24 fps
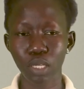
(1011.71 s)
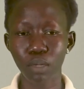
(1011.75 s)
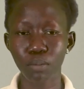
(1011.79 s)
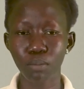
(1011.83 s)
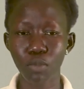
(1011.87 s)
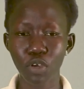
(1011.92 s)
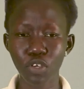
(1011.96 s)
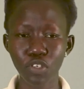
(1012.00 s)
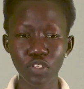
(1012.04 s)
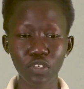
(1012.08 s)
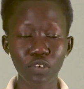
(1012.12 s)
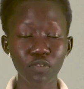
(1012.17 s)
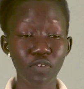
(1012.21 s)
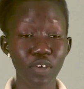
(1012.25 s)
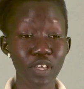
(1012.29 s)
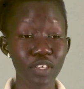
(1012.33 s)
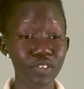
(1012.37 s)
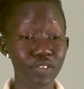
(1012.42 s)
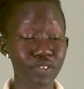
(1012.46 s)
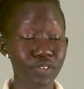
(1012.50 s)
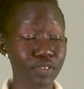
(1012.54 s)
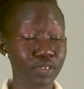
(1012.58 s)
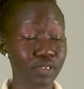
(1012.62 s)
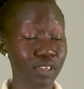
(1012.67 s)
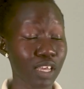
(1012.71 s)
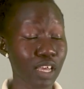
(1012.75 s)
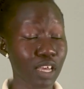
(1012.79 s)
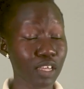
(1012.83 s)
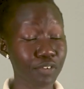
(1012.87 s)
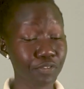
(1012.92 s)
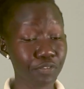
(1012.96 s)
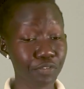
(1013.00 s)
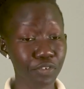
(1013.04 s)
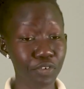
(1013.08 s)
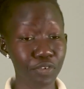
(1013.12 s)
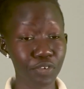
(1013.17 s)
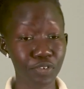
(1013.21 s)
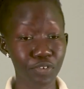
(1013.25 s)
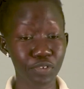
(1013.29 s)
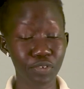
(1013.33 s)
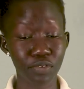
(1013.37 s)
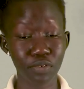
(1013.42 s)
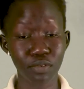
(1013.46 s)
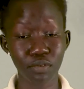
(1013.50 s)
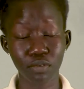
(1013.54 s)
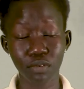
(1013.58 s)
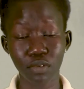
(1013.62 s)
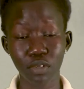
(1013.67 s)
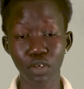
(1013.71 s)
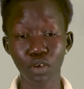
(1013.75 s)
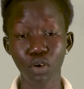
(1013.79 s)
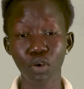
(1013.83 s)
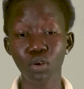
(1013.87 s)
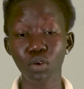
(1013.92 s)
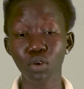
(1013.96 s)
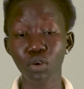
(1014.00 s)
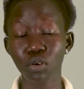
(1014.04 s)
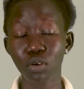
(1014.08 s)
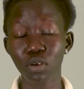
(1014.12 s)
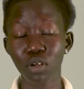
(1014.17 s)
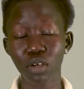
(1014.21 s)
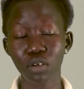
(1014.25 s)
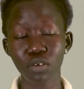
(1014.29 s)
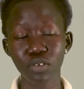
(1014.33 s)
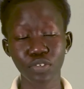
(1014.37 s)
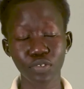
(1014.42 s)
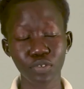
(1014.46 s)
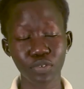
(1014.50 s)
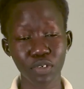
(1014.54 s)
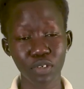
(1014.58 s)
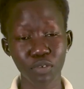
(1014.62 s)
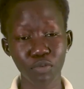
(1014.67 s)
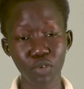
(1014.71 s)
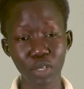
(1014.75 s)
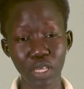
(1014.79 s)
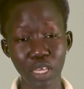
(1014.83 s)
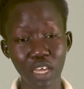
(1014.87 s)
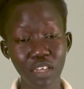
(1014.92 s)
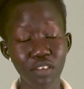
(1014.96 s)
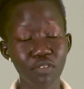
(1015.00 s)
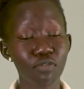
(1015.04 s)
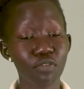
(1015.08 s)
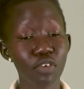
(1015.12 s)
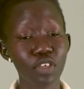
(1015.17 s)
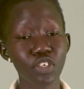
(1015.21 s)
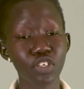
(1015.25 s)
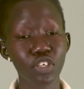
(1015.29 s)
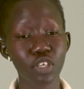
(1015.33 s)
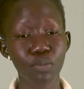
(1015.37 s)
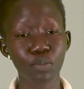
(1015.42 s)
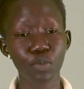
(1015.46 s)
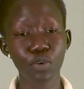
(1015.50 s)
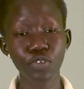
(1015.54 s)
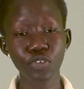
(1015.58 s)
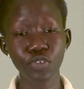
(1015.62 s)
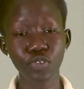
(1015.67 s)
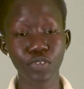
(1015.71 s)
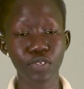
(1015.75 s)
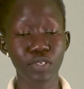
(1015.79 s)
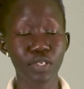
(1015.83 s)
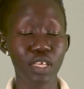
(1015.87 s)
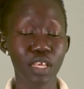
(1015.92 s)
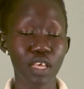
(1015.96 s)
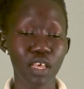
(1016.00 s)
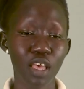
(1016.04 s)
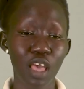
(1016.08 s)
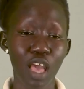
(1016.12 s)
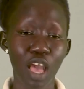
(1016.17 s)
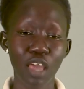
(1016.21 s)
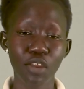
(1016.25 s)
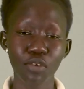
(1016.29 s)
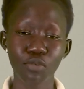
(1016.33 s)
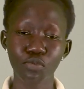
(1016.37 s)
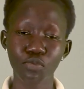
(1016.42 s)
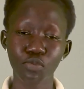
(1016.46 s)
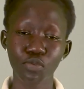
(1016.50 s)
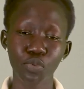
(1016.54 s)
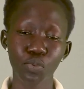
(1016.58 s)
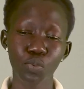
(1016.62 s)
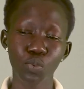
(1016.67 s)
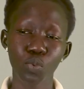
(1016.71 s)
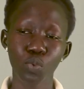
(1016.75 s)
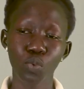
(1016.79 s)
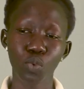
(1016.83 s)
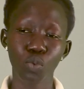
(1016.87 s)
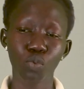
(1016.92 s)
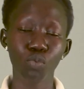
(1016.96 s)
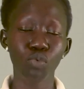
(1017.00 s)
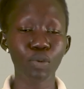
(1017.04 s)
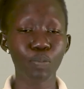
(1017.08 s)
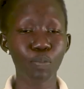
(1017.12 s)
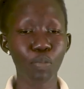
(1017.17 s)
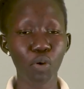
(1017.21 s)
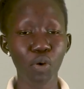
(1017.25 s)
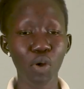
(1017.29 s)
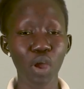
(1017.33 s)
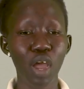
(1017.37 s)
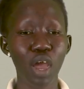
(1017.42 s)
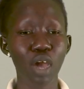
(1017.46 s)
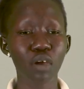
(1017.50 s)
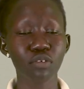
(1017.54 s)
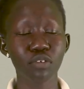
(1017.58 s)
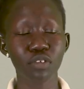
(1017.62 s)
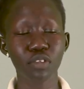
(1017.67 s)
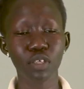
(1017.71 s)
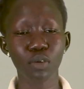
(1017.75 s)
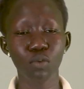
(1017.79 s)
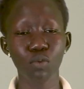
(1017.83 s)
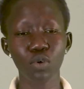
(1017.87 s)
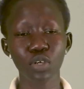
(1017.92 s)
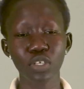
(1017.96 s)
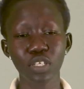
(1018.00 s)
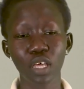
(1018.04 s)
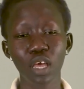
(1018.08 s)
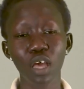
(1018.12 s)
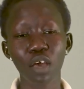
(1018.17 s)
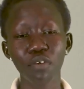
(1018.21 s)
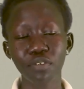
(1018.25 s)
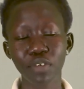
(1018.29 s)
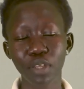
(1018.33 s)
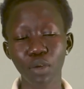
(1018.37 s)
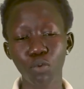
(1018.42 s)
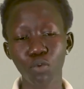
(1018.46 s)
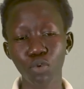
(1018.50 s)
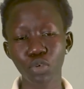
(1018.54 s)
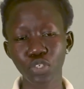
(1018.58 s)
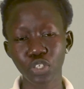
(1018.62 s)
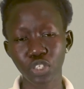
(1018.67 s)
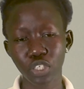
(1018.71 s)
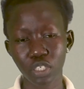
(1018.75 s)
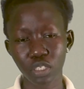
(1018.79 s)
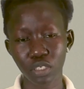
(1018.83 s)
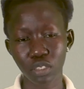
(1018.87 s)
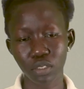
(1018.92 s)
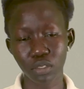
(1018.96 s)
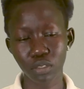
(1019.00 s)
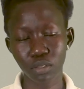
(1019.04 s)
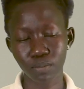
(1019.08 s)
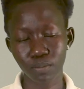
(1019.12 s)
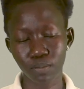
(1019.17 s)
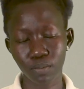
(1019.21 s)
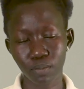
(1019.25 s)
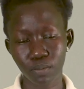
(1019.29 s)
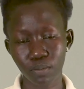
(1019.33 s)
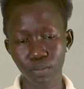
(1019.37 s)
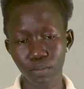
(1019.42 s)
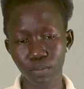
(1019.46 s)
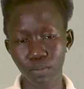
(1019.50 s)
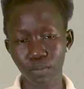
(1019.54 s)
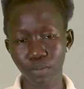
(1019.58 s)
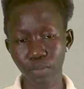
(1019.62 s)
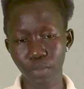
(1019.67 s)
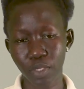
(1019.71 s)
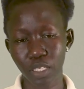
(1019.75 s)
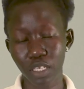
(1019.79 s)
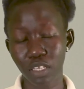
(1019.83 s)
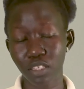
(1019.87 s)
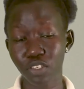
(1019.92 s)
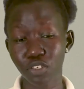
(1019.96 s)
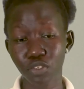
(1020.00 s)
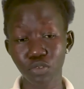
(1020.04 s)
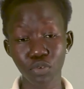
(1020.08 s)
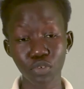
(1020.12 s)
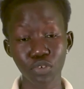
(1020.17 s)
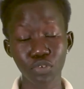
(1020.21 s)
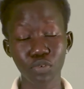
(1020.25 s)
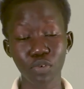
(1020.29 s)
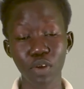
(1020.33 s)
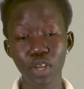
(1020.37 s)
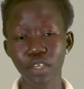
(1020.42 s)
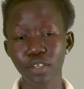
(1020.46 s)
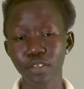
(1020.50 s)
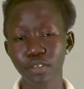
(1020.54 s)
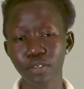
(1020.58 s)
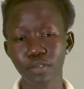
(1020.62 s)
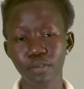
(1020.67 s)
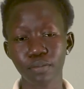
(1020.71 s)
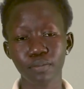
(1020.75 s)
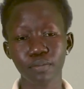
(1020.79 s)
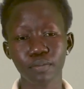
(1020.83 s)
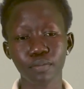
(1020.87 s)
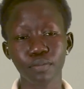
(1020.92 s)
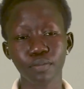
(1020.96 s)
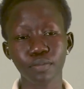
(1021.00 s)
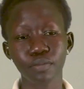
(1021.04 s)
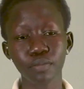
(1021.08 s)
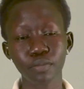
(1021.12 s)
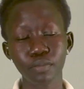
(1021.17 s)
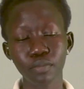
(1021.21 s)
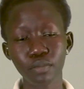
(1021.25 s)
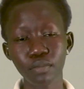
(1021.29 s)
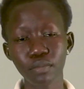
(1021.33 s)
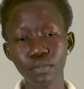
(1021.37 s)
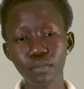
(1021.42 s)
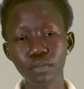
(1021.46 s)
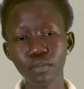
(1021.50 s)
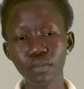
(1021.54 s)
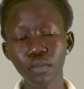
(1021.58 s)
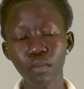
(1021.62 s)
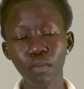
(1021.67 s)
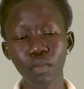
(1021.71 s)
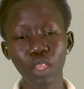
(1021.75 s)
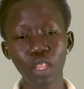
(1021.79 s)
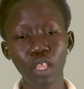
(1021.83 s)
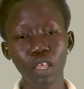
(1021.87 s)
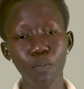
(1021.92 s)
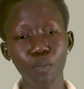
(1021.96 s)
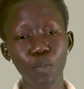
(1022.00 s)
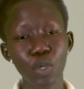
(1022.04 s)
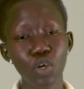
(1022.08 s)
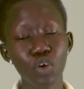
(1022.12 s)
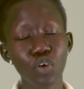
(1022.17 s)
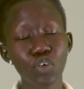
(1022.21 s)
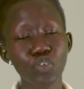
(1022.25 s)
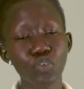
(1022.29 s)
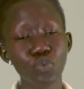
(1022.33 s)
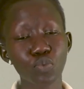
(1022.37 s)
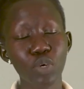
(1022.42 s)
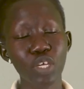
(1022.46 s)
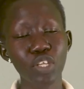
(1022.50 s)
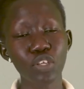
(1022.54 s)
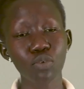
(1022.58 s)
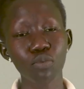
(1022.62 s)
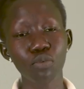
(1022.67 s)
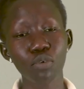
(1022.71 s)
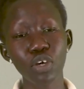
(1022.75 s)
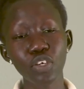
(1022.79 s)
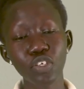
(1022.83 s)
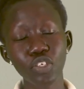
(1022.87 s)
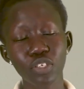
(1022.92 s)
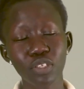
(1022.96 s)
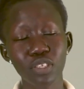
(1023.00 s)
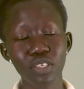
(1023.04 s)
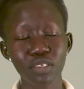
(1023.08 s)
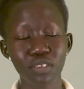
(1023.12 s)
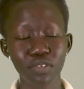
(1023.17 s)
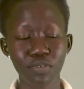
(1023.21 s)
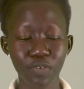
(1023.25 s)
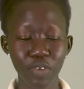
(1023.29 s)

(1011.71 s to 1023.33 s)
Most of us cut fruits or we cut vegetables and we pour out the water after washing. It's not right. Because when you wash these